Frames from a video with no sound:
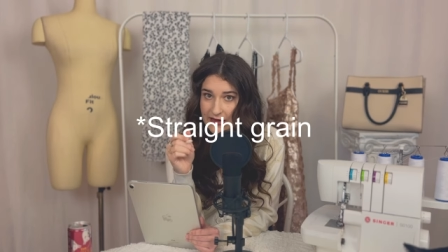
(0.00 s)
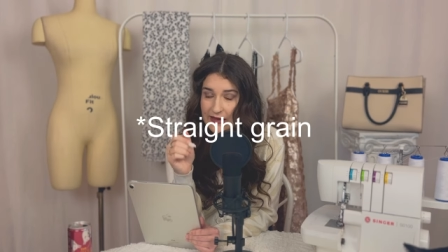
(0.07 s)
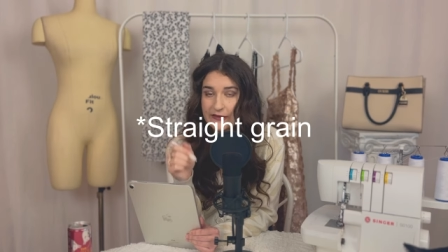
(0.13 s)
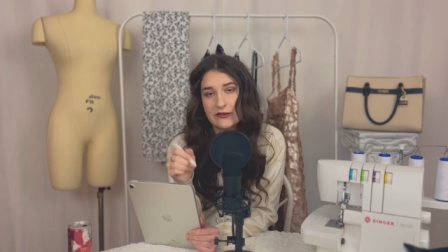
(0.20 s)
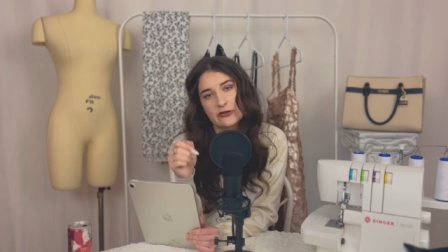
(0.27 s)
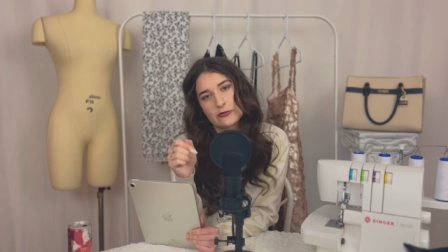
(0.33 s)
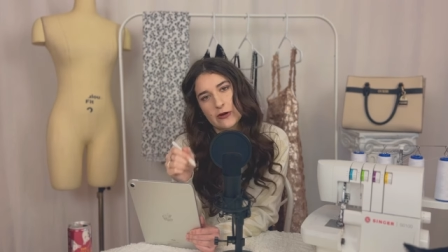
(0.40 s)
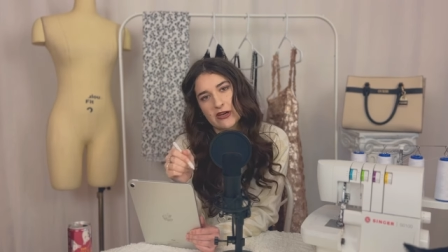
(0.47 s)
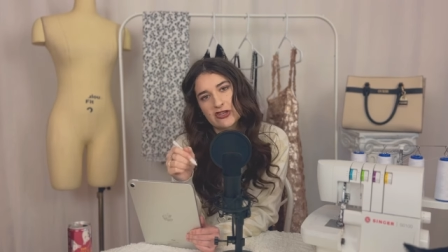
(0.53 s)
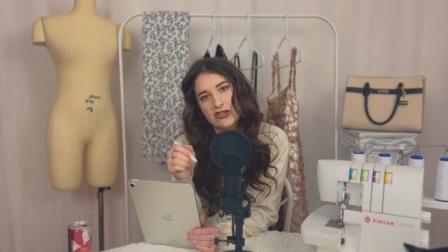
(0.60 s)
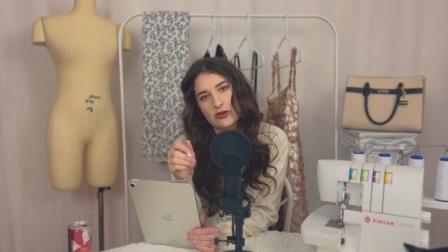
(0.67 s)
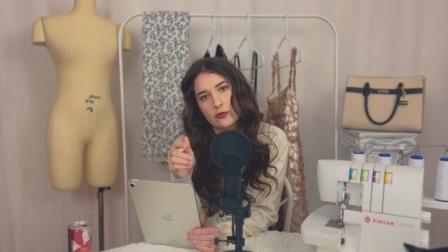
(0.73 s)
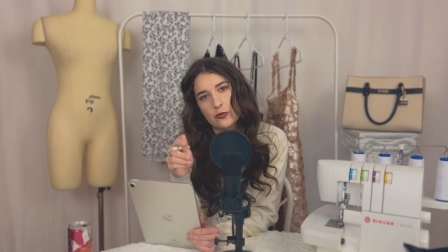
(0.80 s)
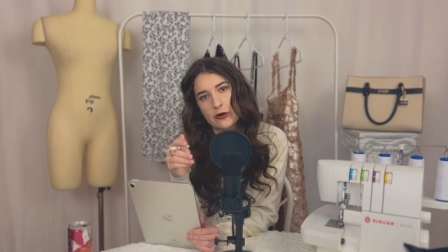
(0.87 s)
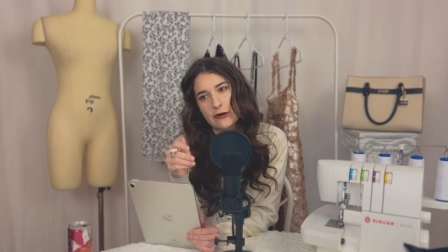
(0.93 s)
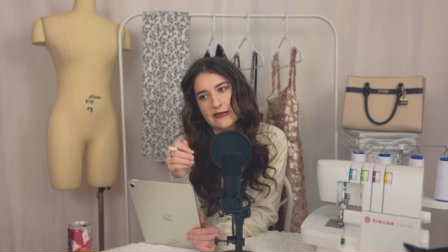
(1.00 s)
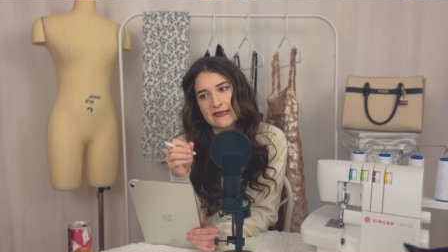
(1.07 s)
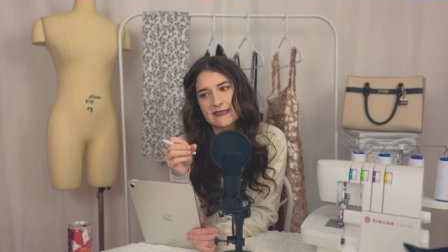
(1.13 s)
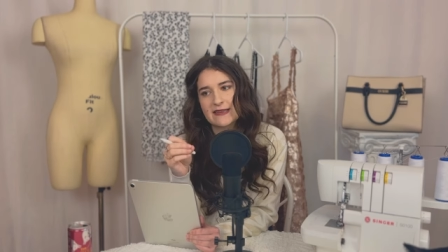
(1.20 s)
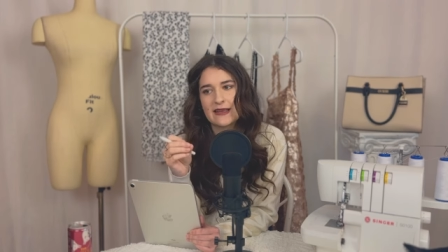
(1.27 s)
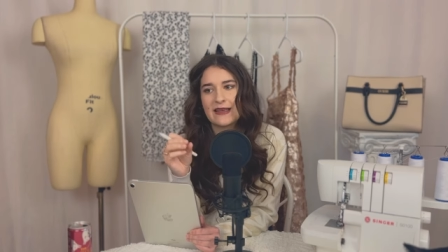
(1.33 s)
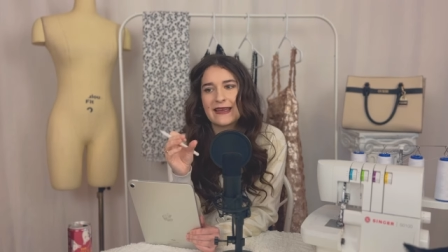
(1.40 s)
and the direction where
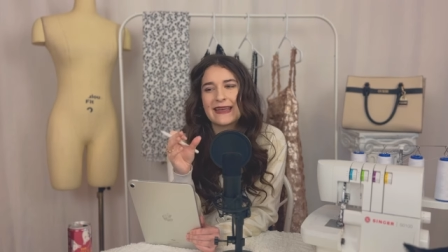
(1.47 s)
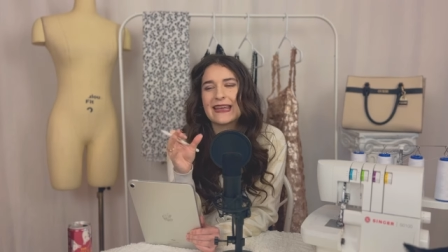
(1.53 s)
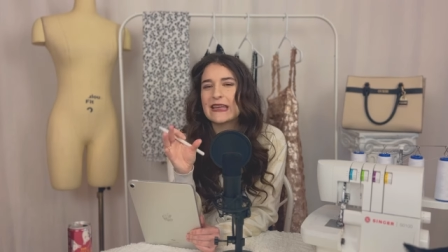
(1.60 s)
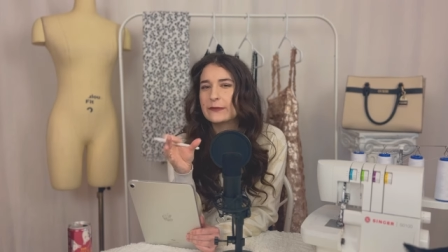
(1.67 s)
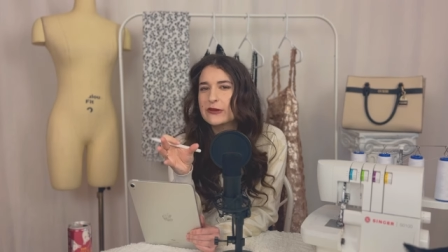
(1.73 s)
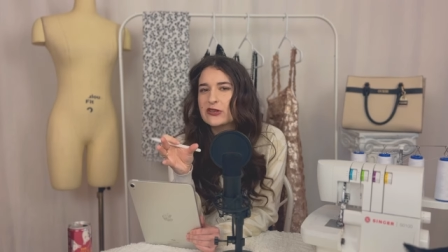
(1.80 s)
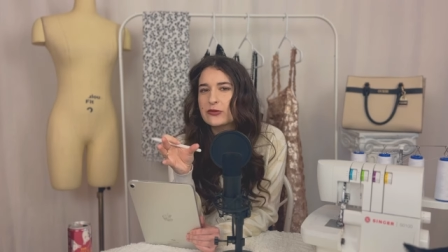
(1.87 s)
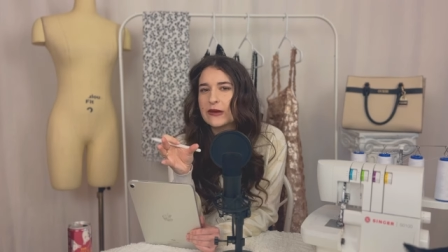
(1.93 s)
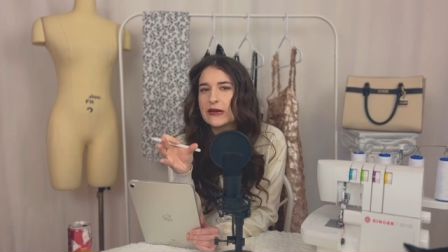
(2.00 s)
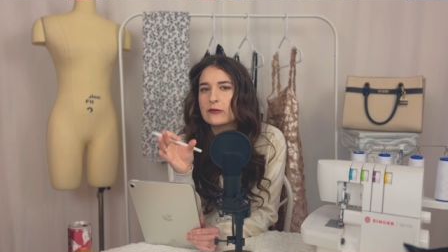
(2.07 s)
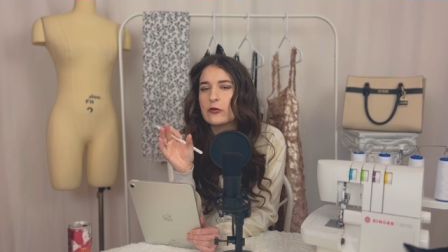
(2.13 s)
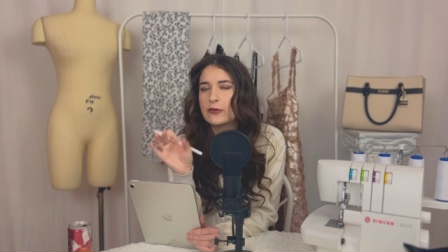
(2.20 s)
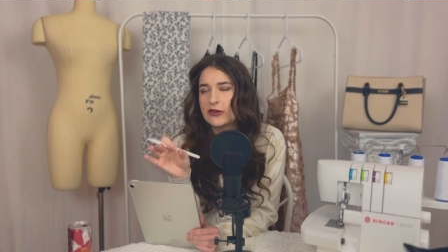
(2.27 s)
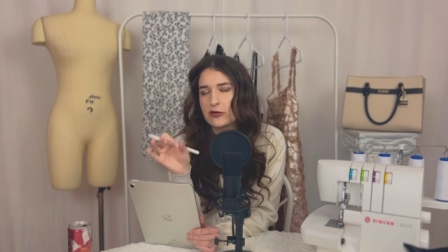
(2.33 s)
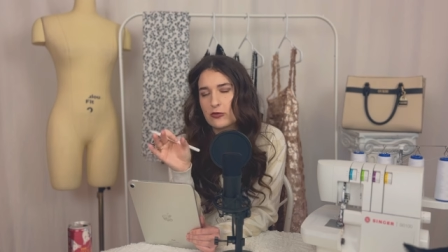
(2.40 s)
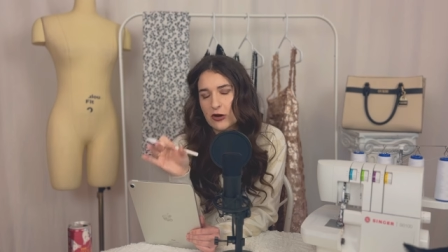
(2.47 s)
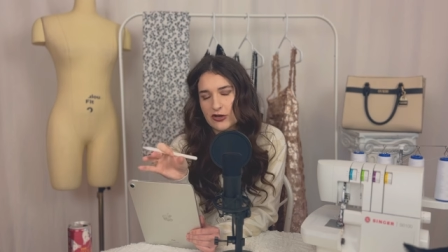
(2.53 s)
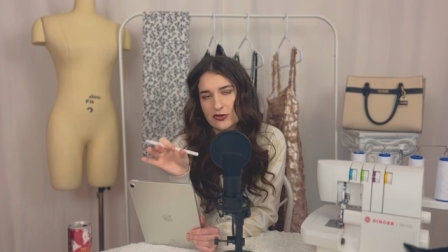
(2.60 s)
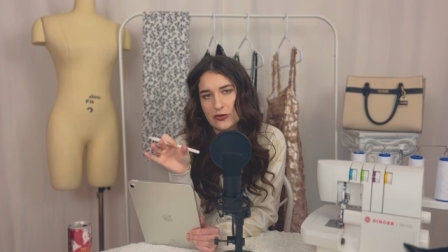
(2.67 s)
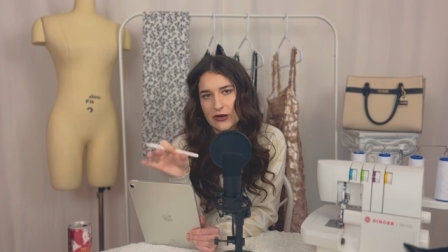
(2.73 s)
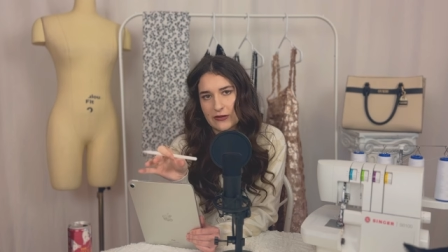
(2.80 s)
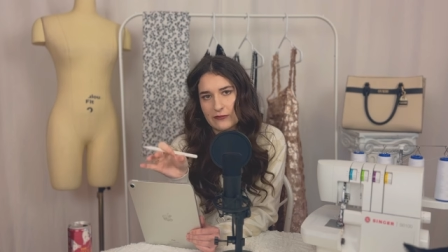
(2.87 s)
it's in between will be the cross
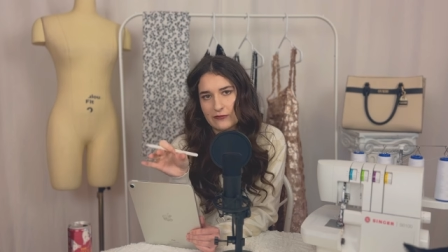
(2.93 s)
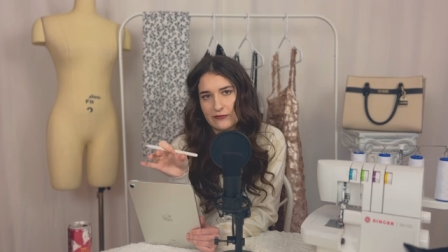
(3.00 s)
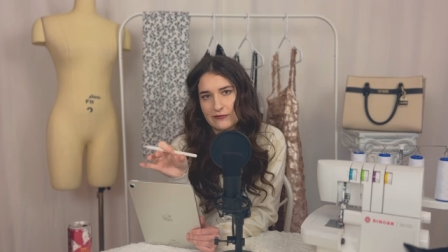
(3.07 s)
grain.